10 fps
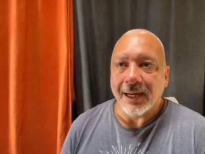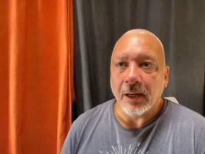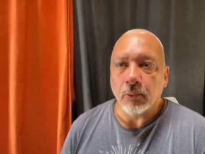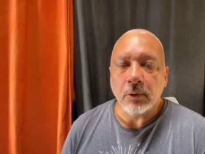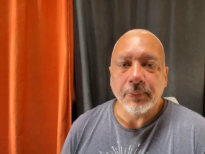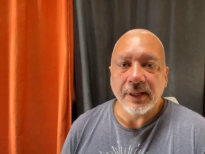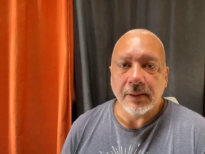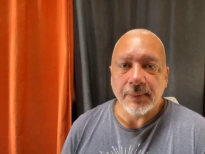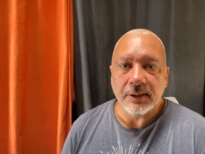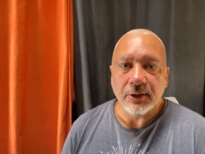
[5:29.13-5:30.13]
I will be in
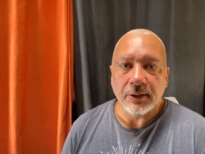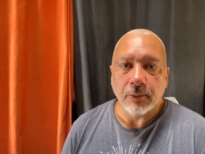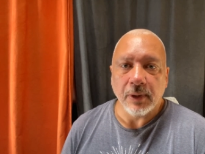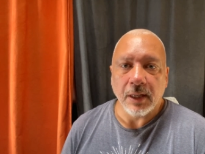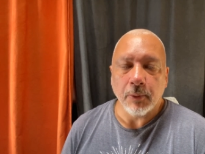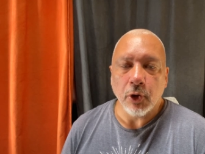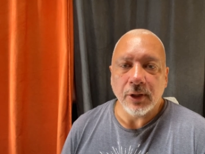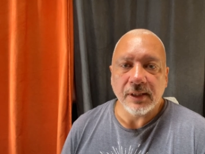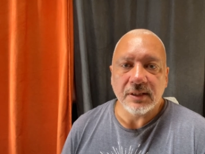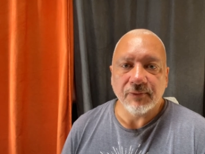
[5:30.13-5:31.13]
a position where I'm
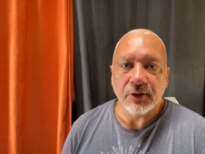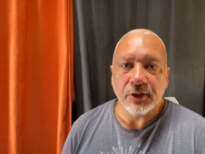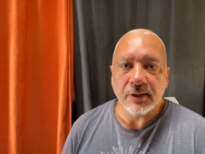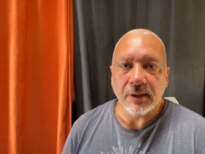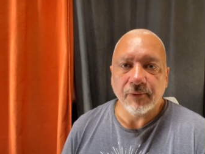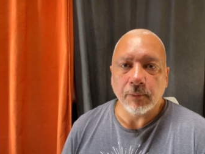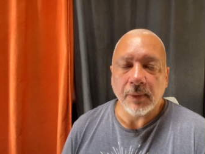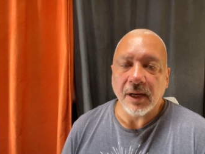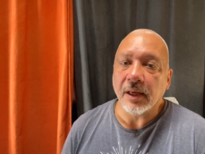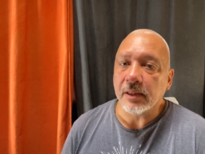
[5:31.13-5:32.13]
earning sufficiently for
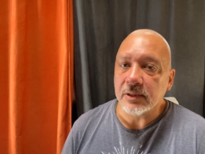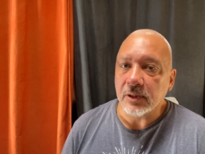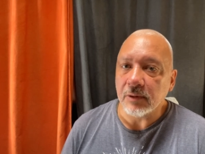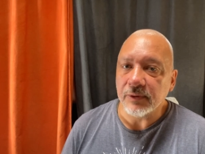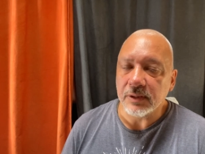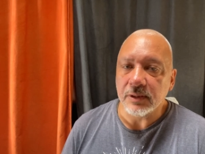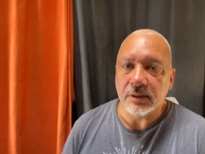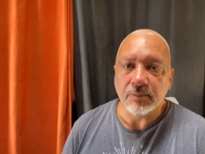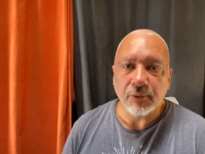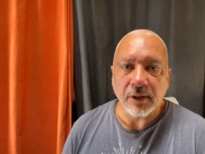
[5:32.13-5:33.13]
my other services
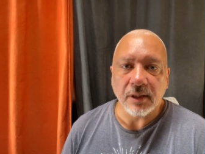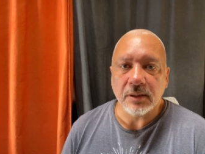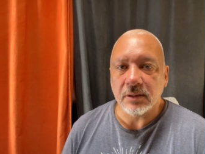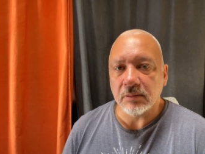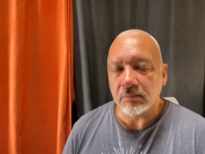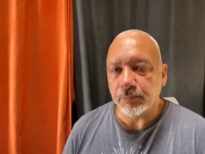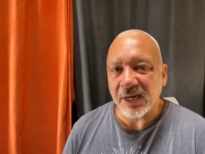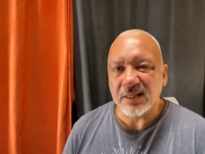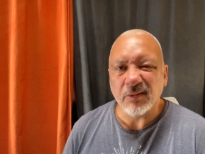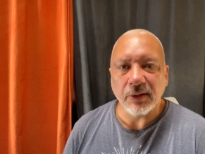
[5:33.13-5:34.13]
and products and
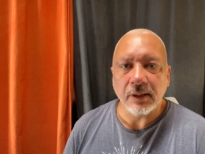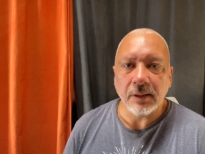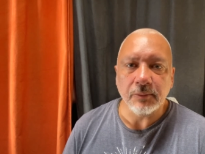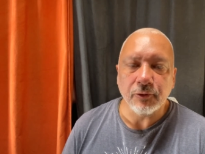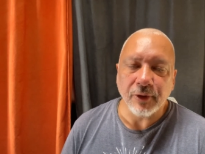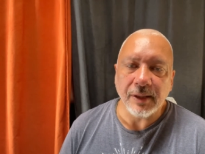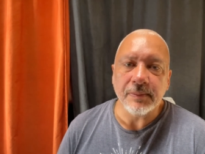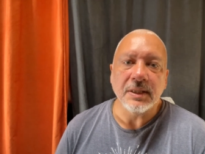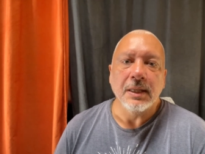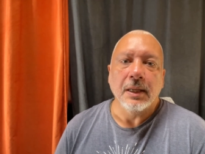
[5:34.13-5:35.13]
passive income
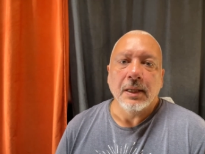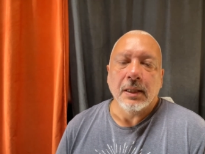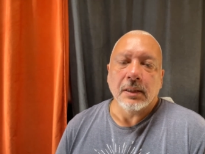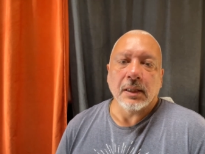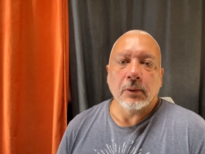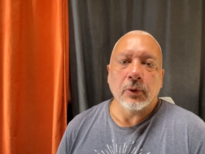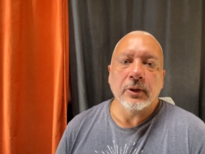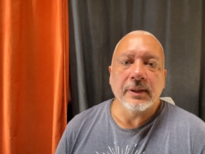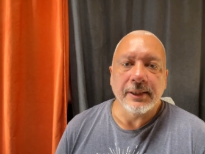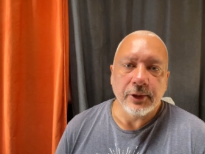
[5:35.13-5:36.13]
streams that I
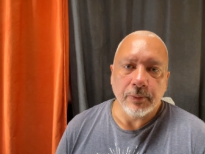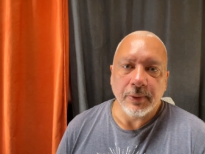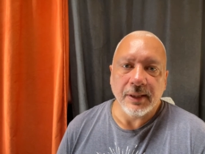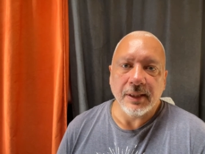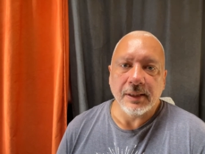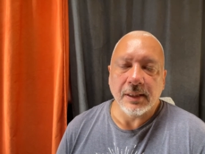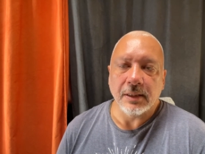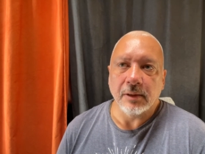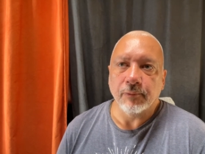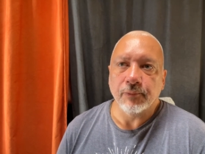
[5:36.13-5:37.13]
won't need to be
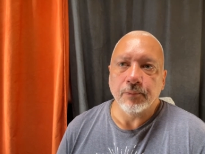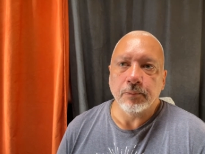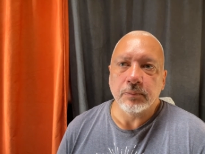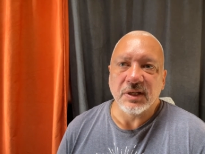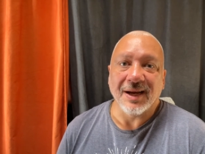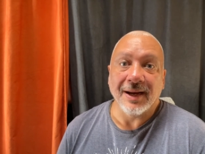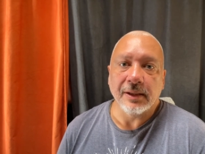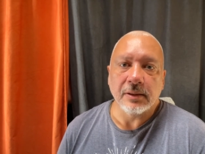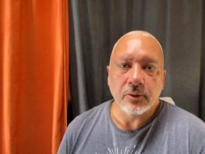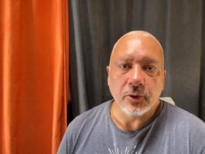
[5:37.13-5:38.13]
kind of
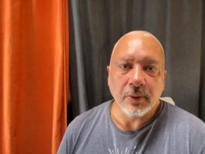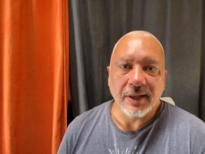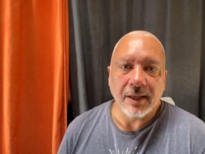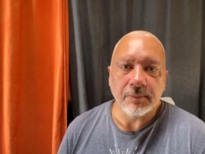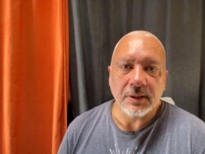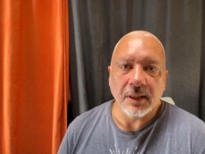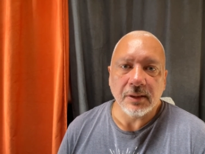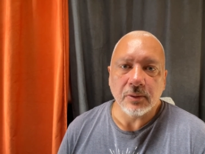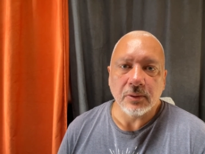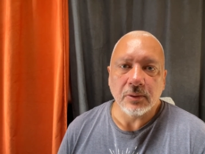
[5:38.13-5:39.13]
tied to a
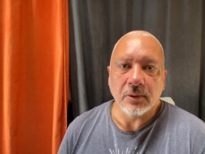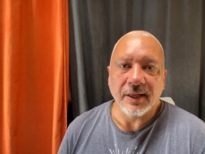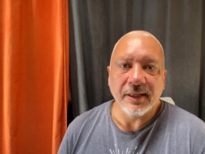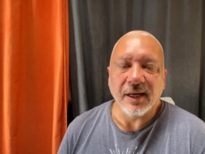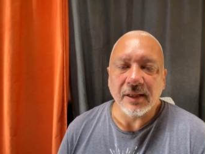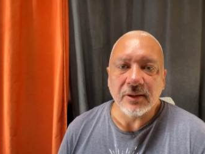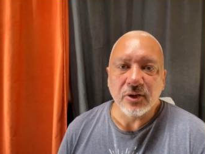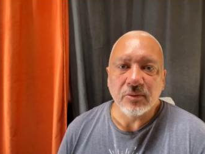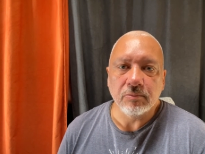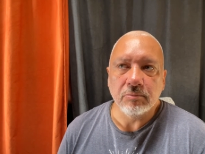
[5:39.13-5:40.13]
campsite or any other
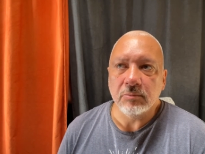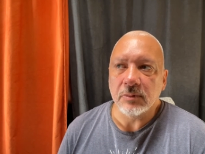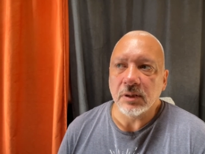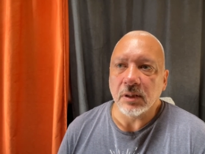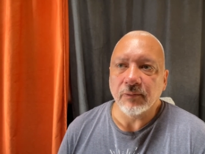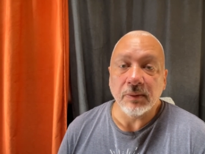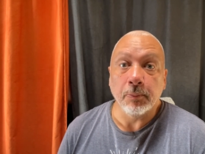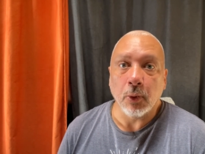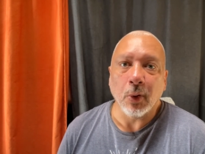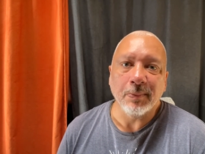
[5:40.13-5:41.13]
kind of
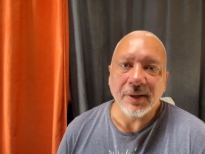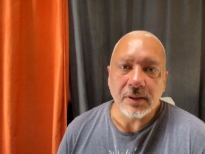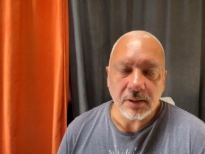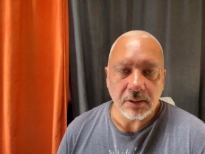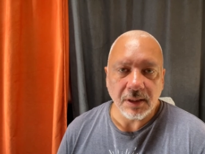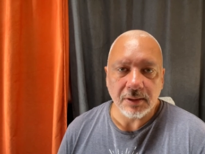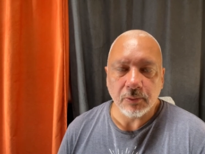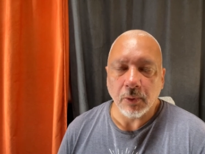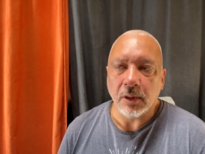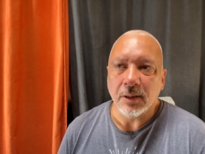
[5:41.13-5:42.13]
employment, as it
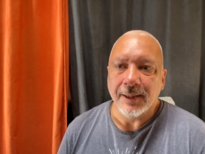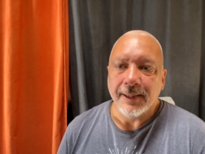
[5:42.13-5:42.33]
were.